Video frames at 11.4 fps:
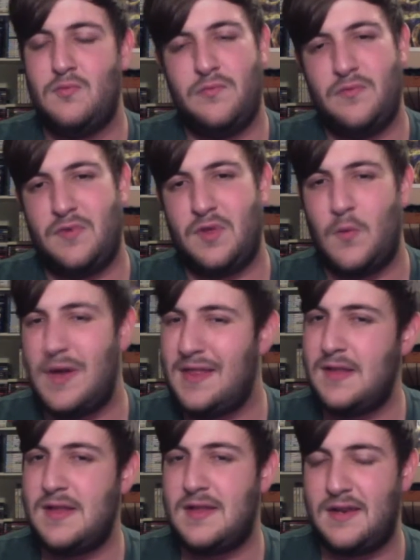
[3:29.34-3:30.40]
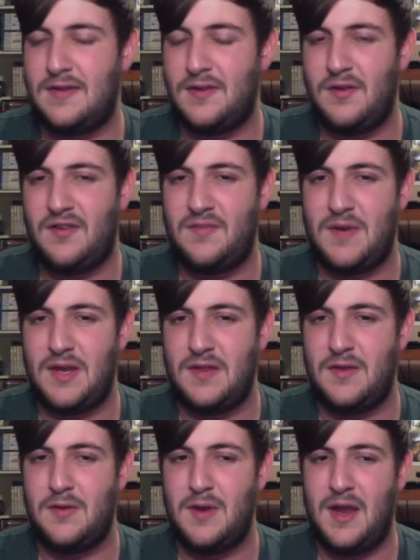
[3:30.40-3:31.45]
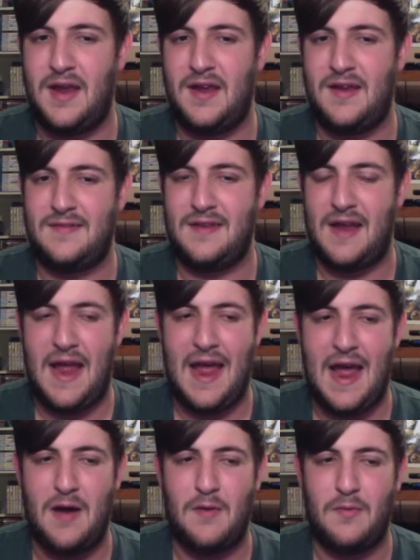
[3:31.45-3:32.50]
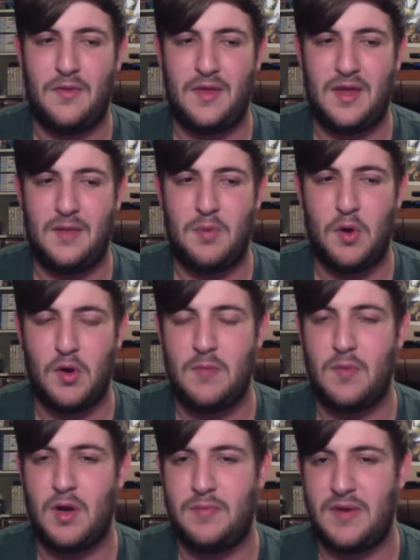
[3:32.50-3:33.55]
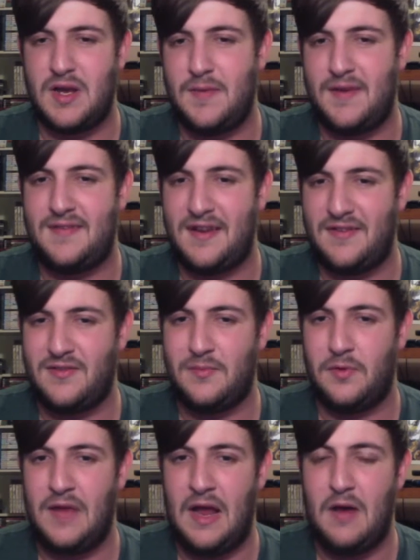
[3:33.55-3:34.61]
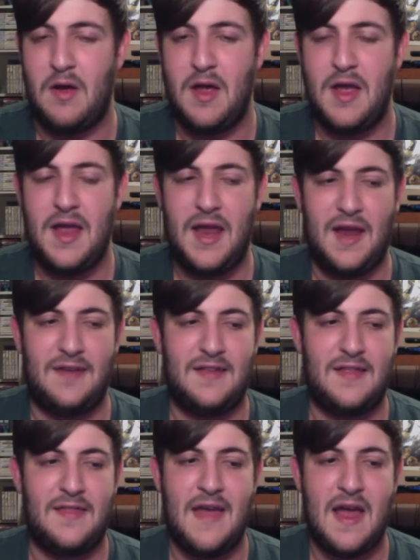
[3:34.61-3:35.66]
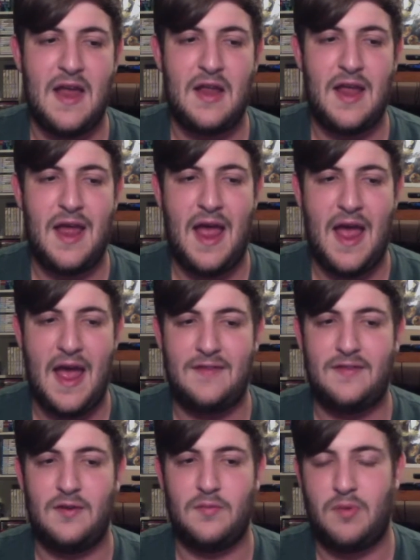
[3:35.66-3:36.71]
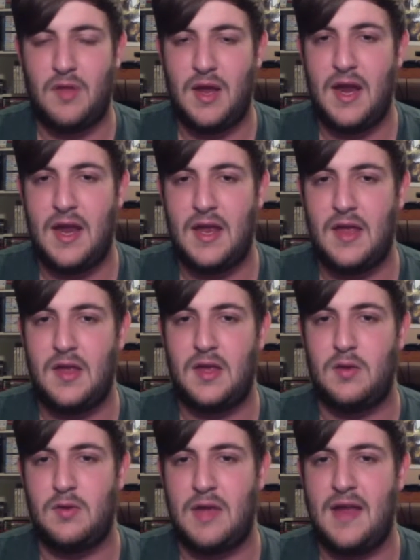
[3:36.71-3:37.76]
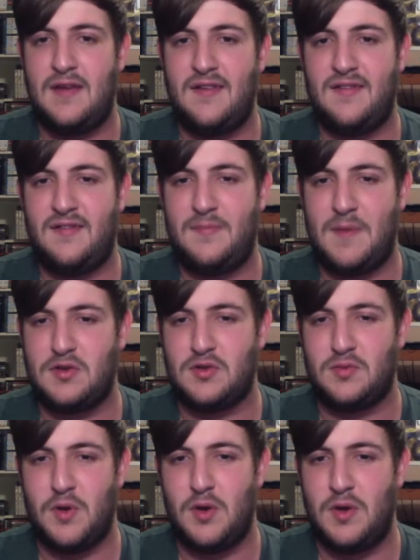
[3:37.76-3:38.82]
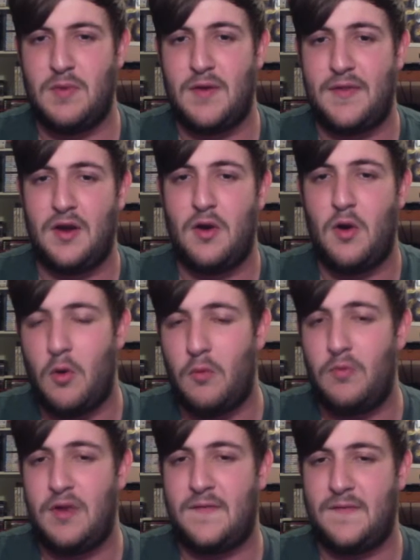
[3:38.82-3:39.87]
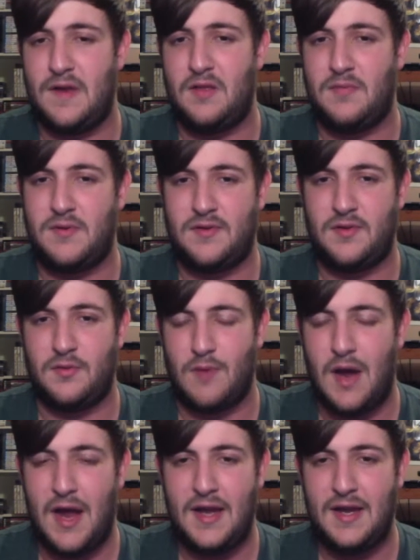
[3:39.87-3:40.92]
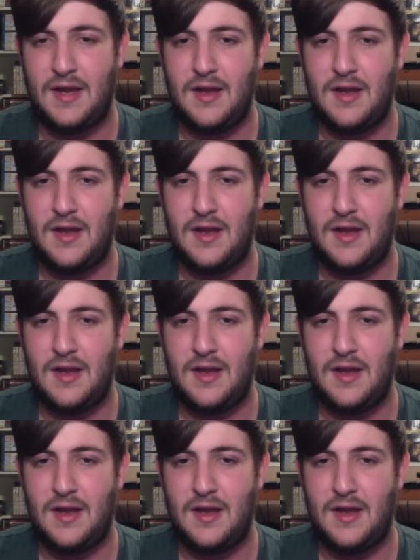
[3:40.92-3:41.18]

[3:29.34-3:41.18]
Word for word: The one thing that they don't explain, though, is how the Pokemon become accessible. Now, is it that as you're playing, you get special Pokemon that are only available to ride?